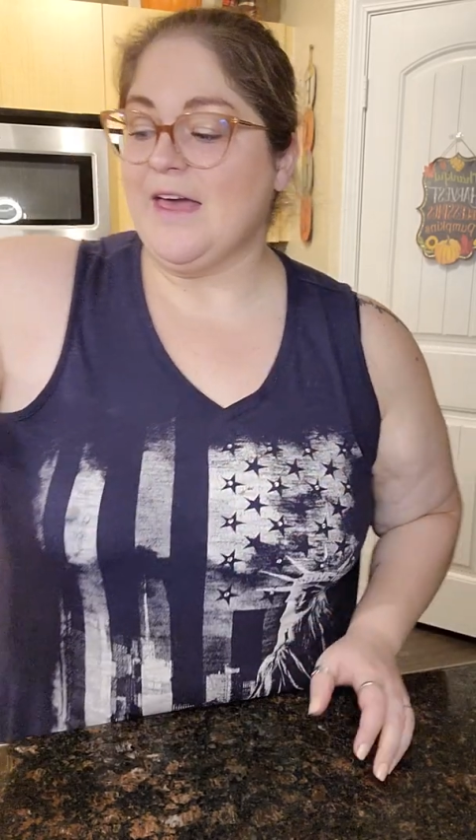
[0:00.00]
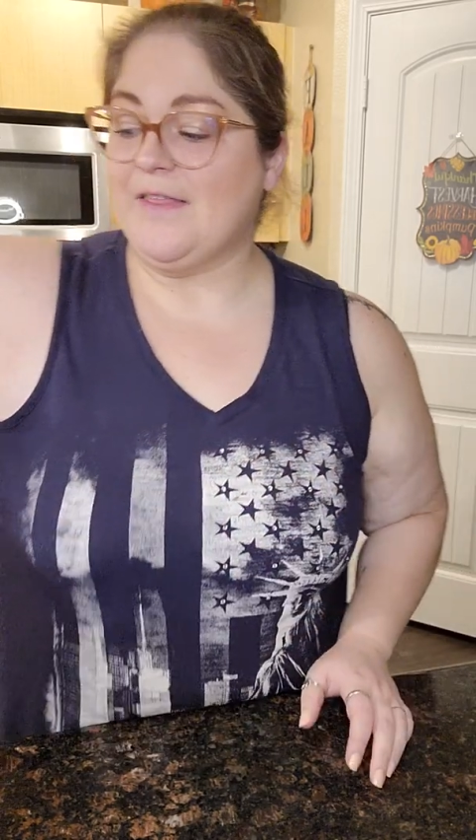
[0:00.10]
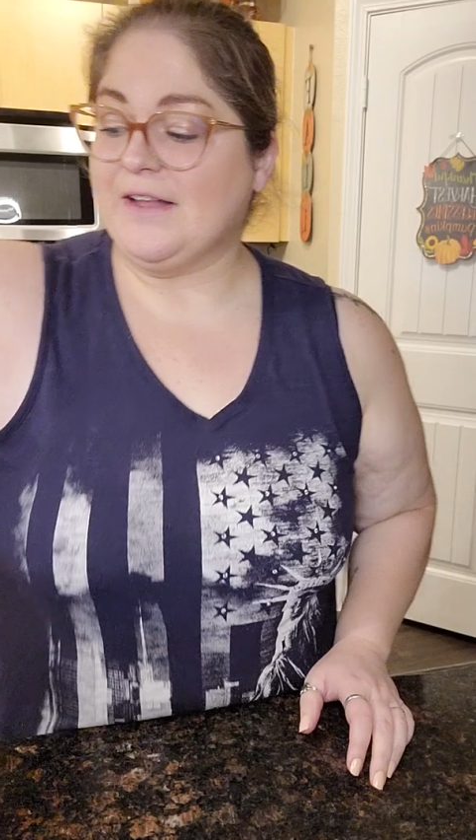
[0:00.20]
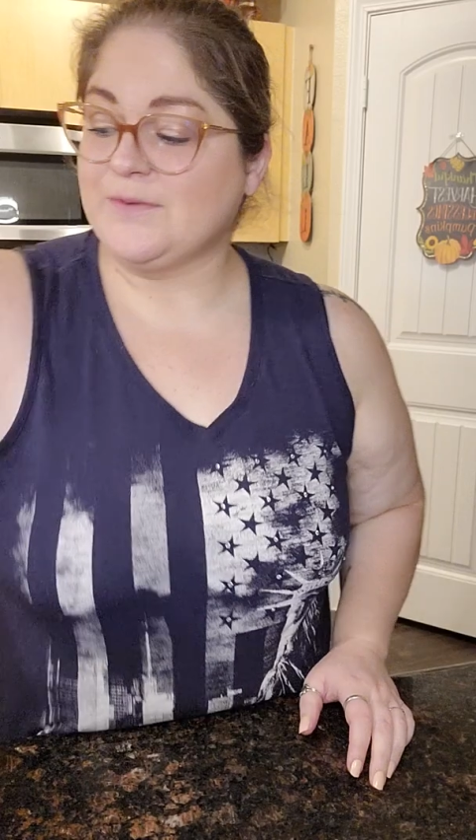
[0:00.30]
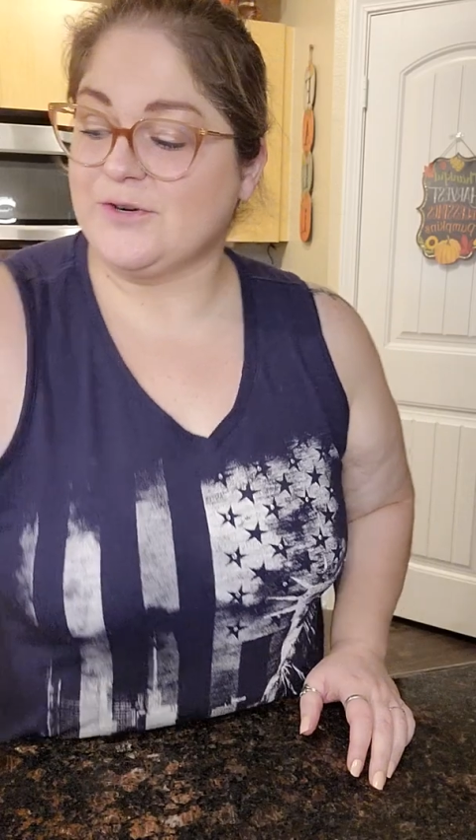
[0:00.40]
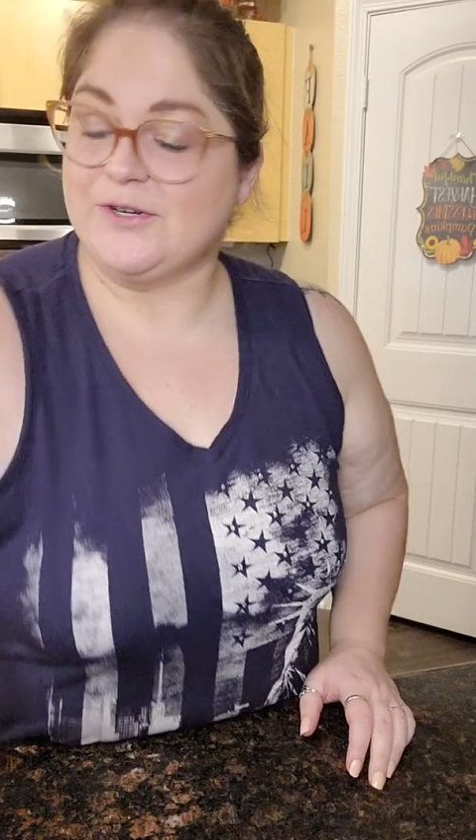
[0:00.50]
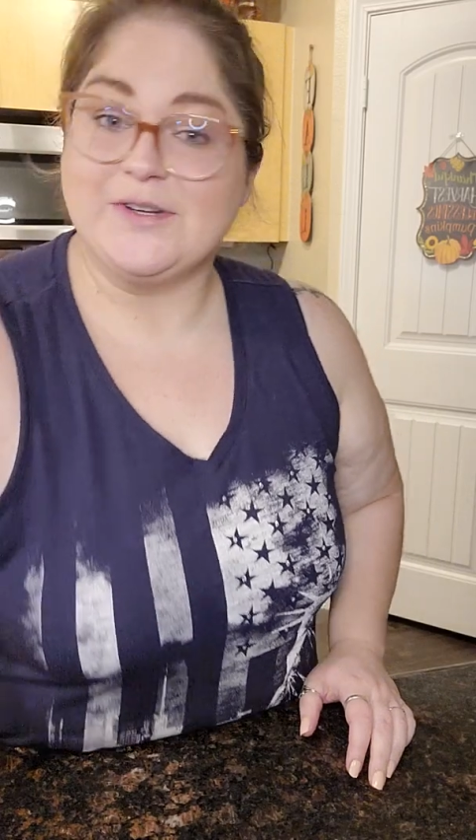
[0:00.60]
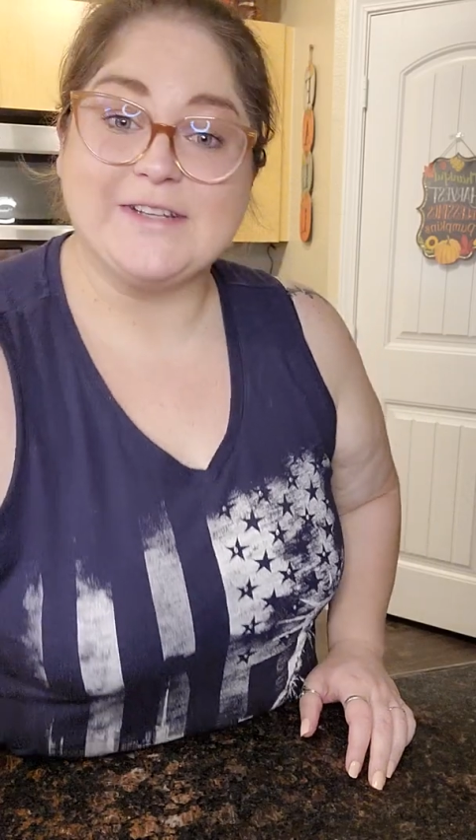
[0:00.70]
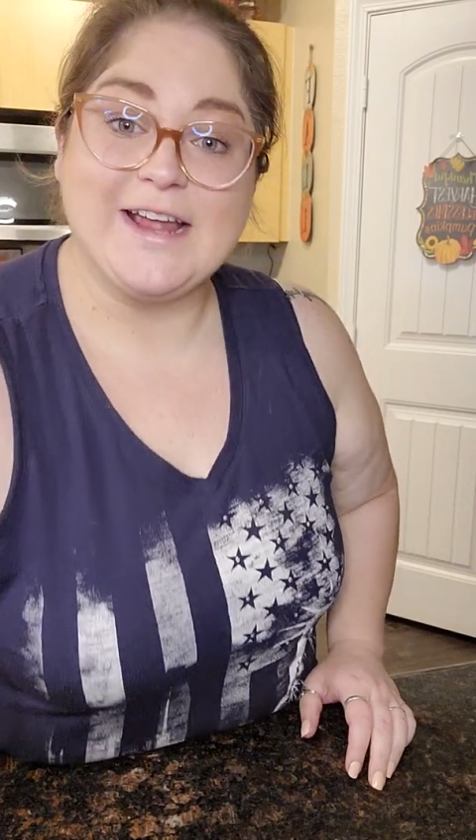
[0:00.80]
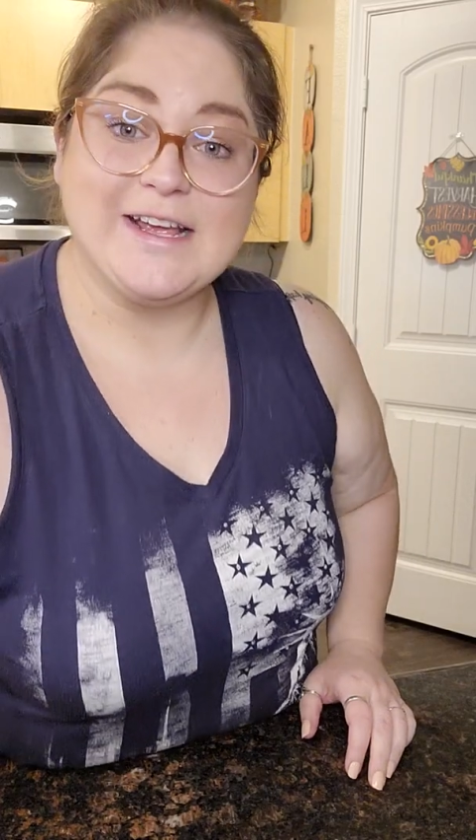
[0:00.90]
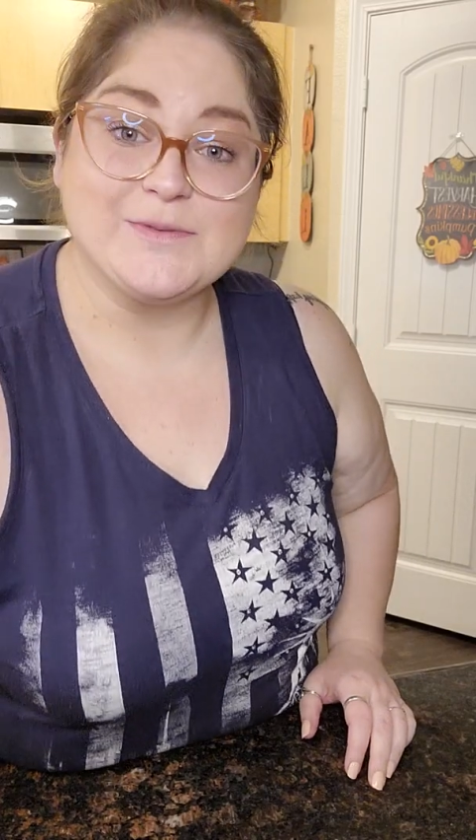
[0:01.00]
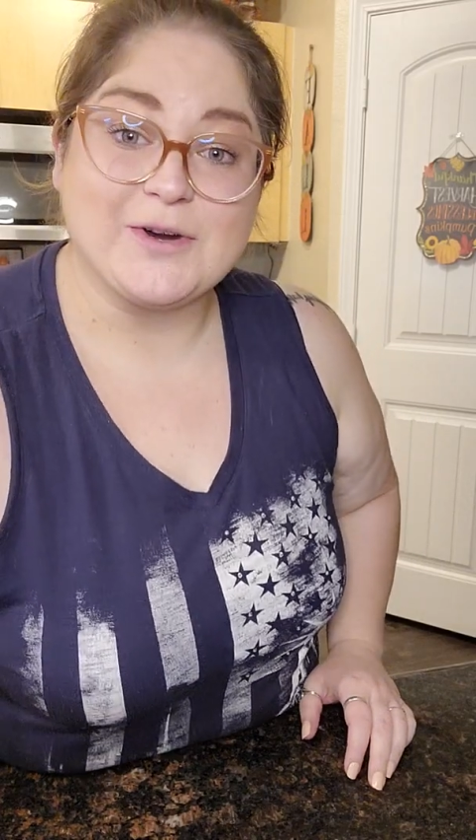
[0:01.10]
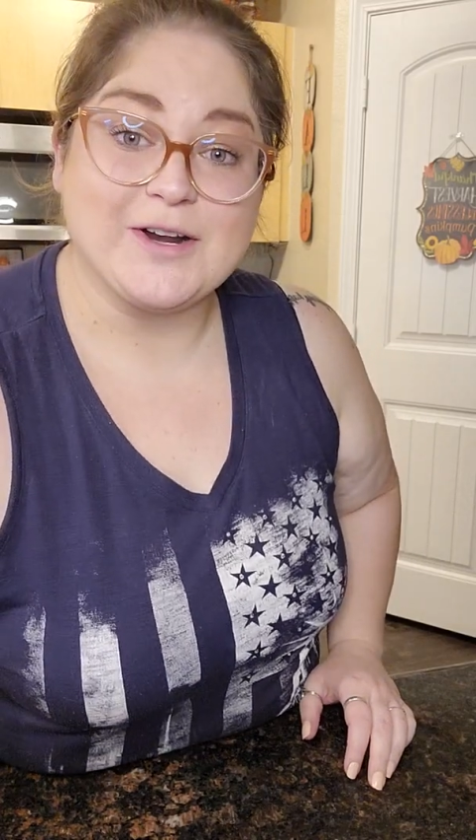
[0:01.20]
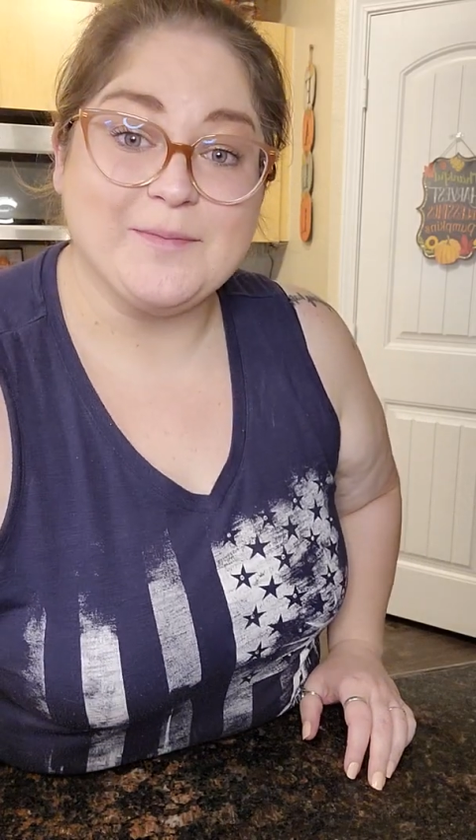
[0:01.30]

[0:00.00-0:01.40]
that's what we're doing today is we're gonna